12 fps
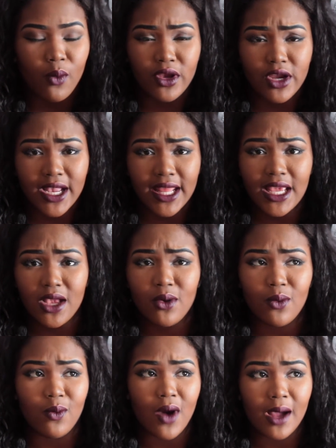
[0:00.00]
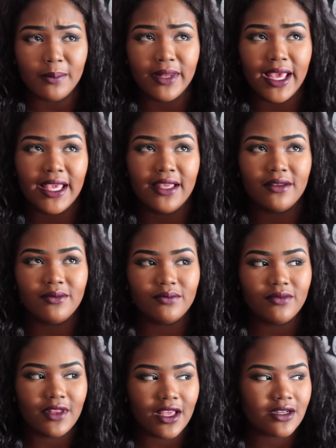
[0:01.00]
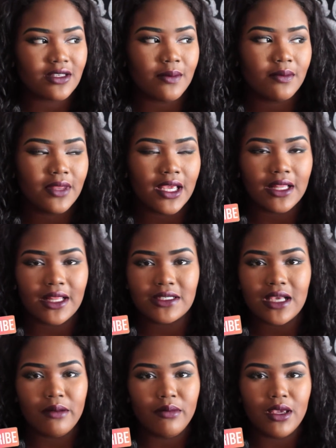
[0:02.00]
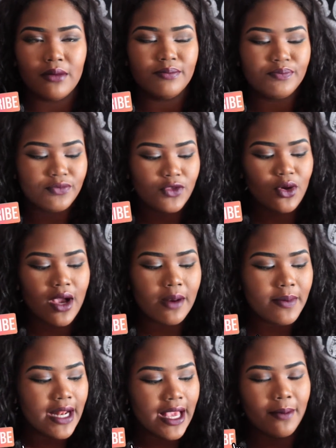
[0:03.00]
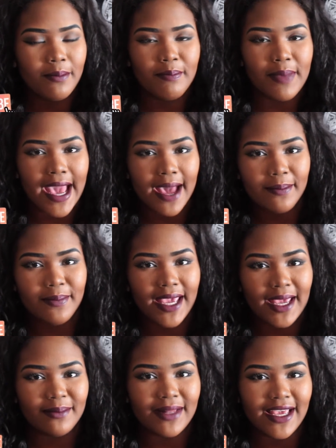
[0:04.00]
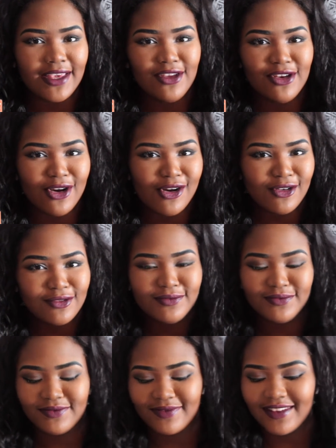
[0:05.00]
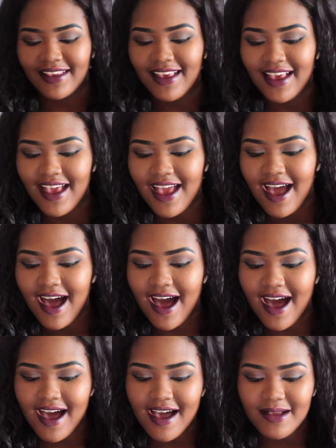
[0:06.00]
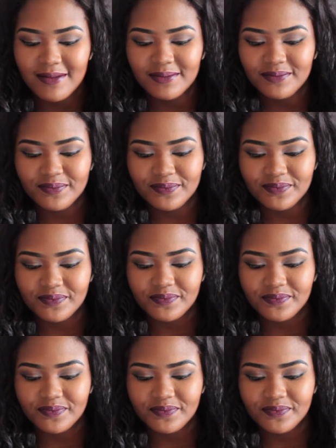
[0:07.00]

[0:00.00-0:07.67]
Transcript: when you're getting guap, like, there's something that's gotta be, you gotta be like a bad babe, like, you know. Um,